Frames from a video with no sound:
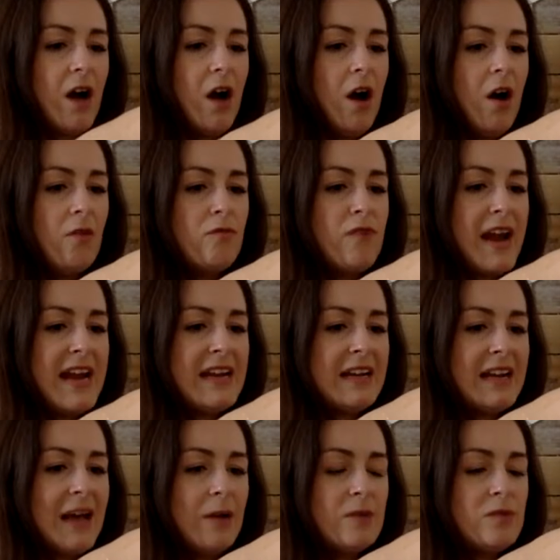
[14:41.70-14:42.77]
our rain
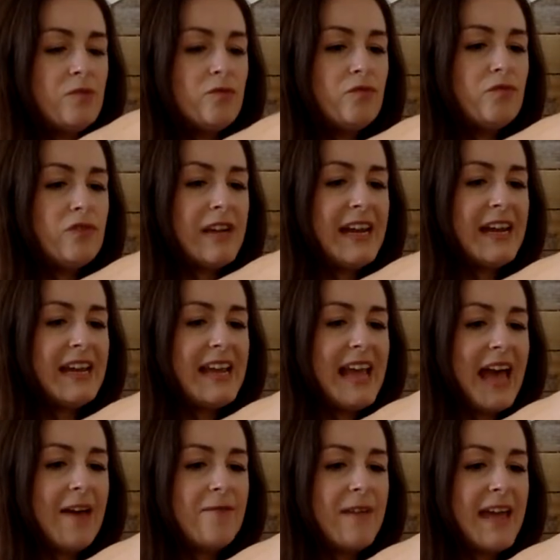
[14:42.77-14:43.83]
clouds really
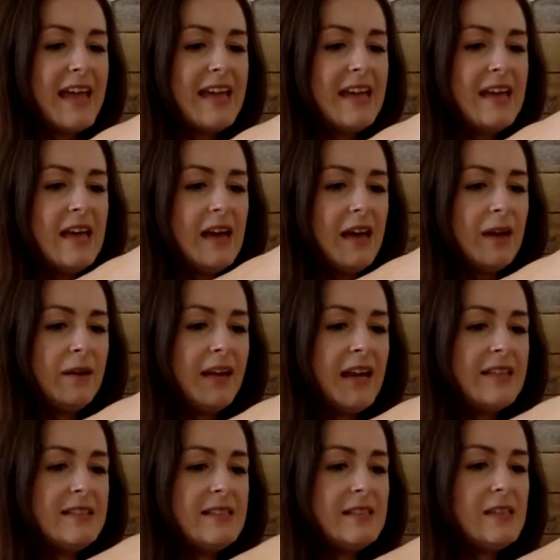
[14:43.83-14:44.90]
heavy. And I'm
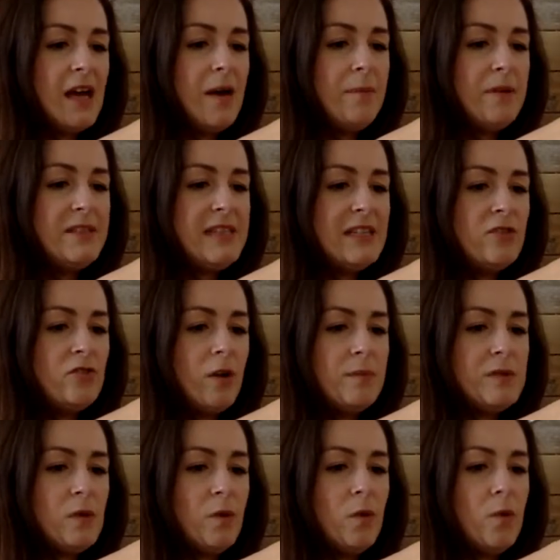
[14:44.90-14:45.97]
going to start putting
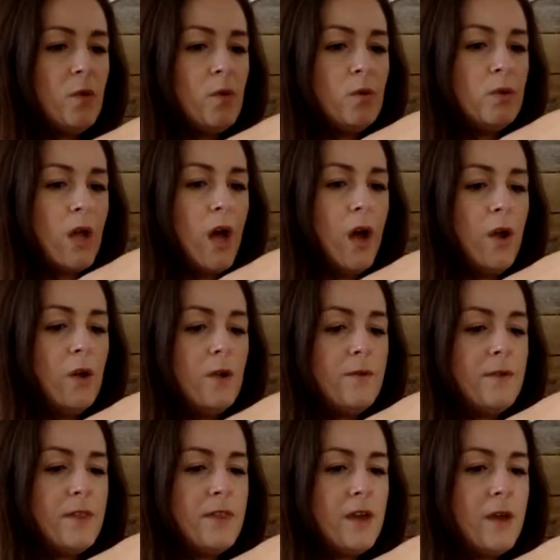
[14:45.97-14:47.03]
drops all
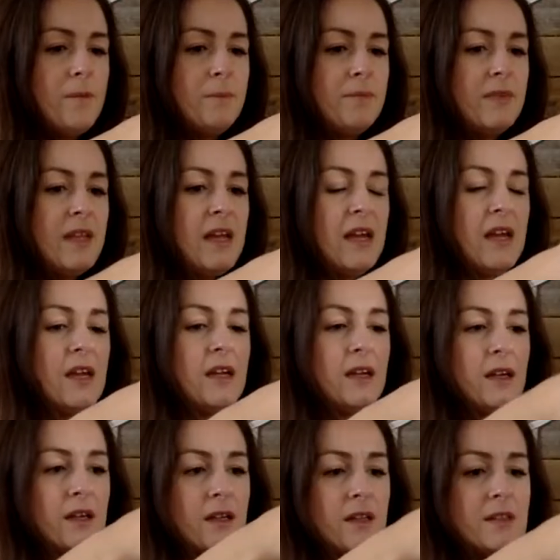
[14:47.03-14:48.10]
over them.
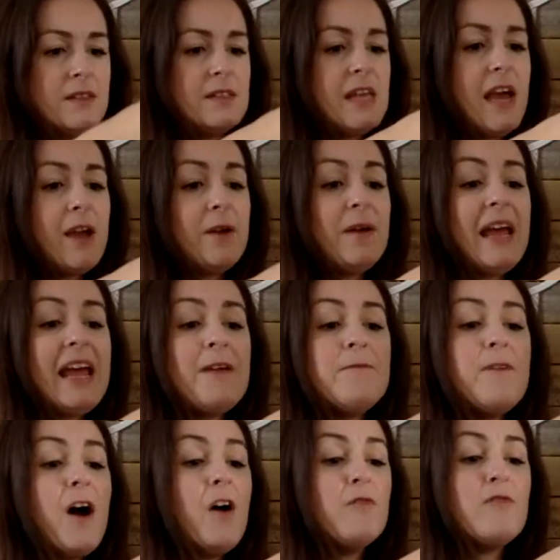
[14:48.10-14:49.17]
So
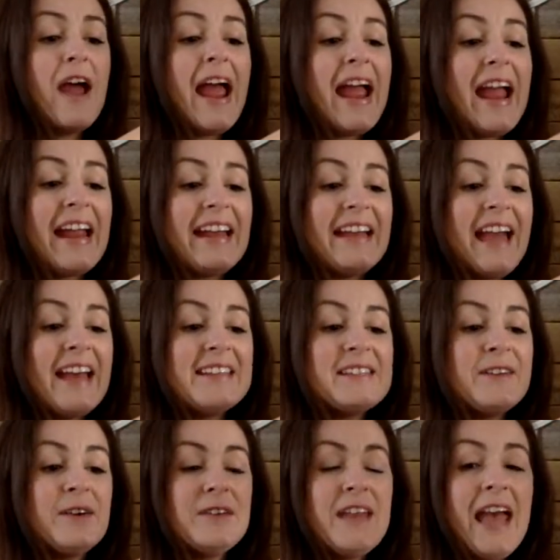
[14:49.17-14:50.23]
if our rain hasn't
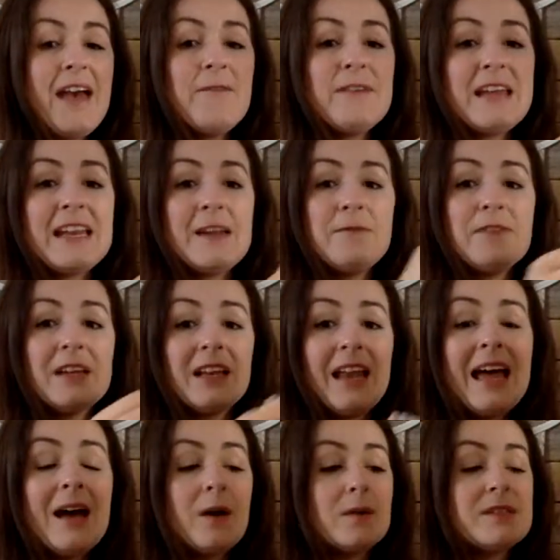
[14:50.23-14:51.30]
gotten heavy and if the
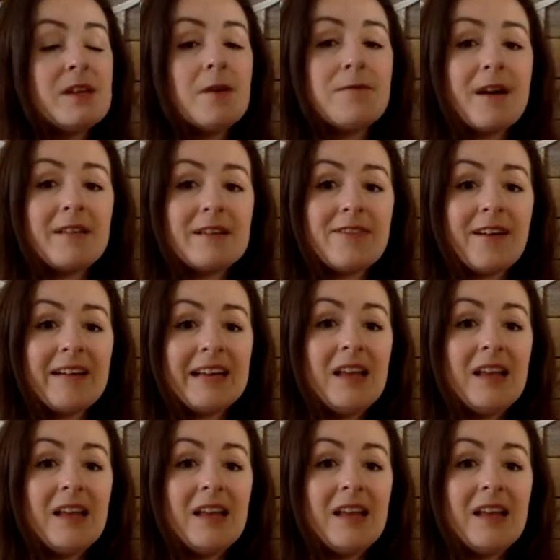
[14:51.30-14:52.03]
clouds are very, very